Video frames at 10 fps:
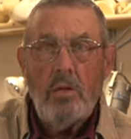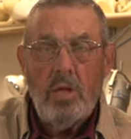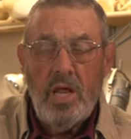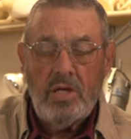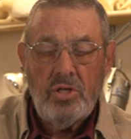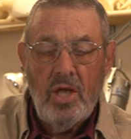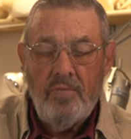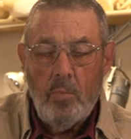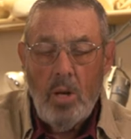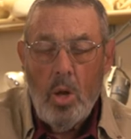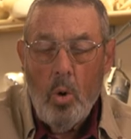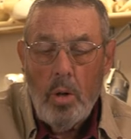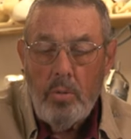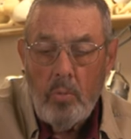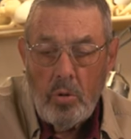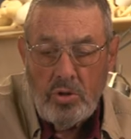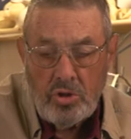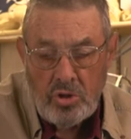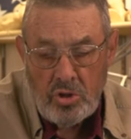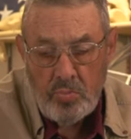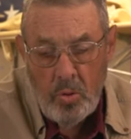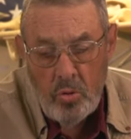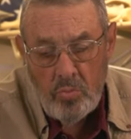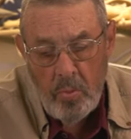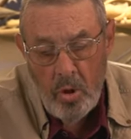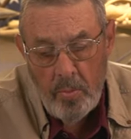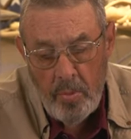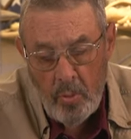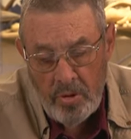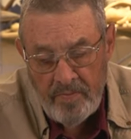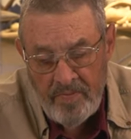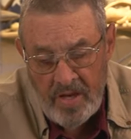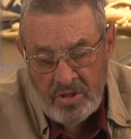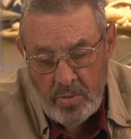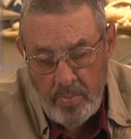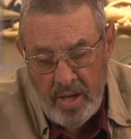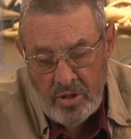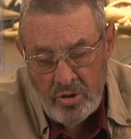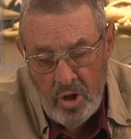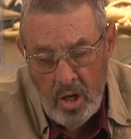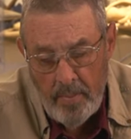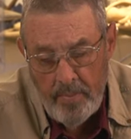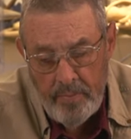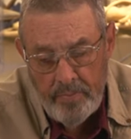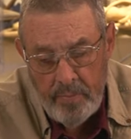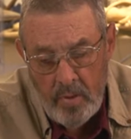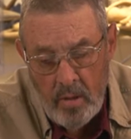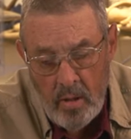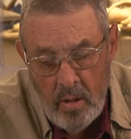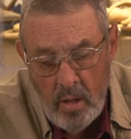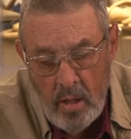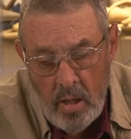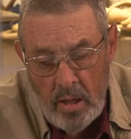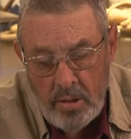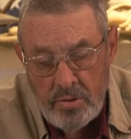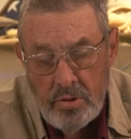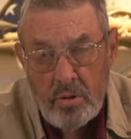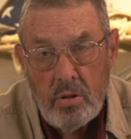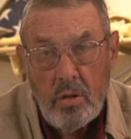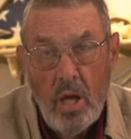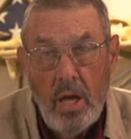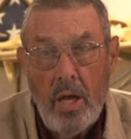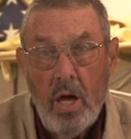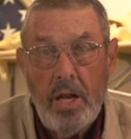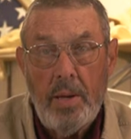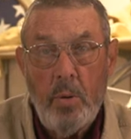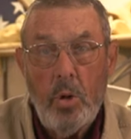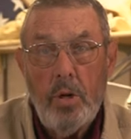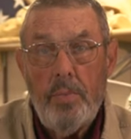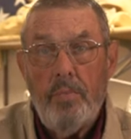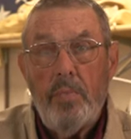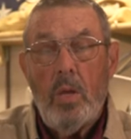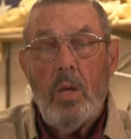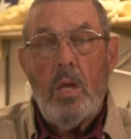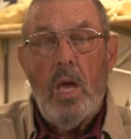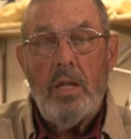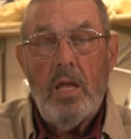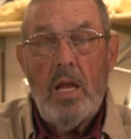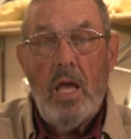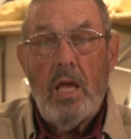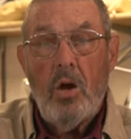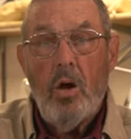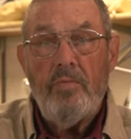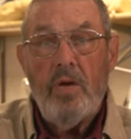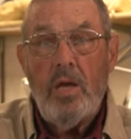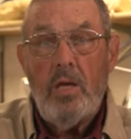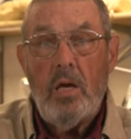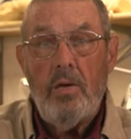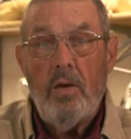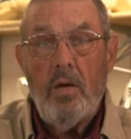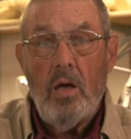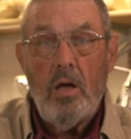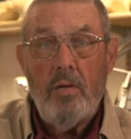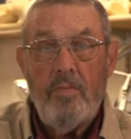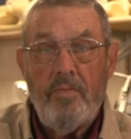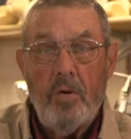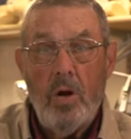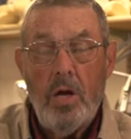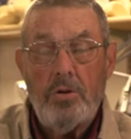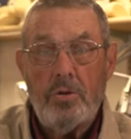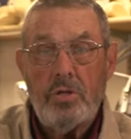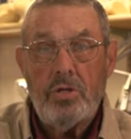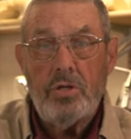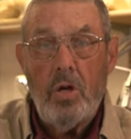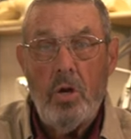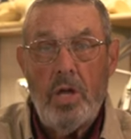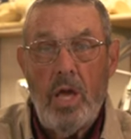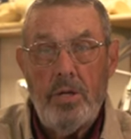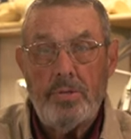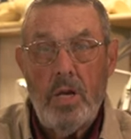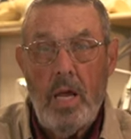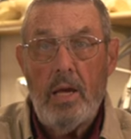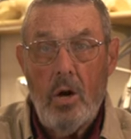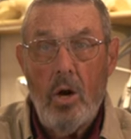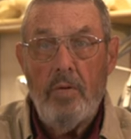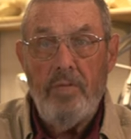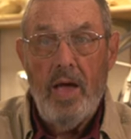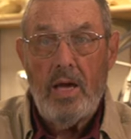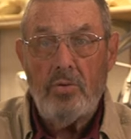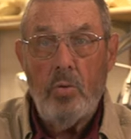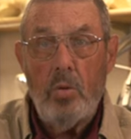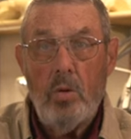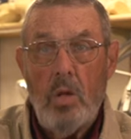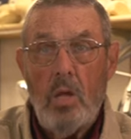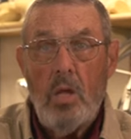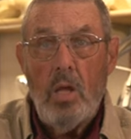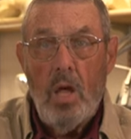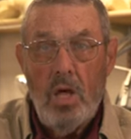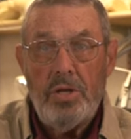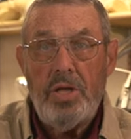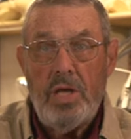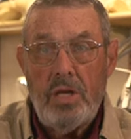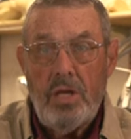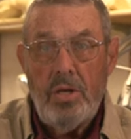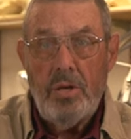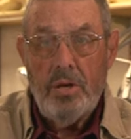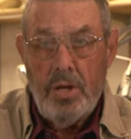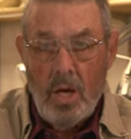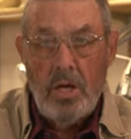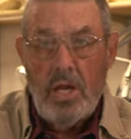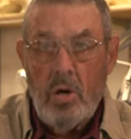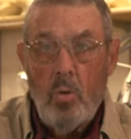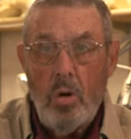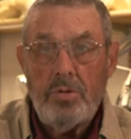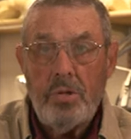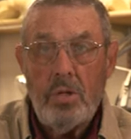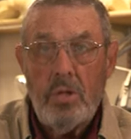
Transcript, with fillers: The next level below it, which is a smooth bird but with a fancy paint job, is a gunning bird. And then I carve a, uh, uh, for hunters on occasion, I carve actual hunting duck decoys,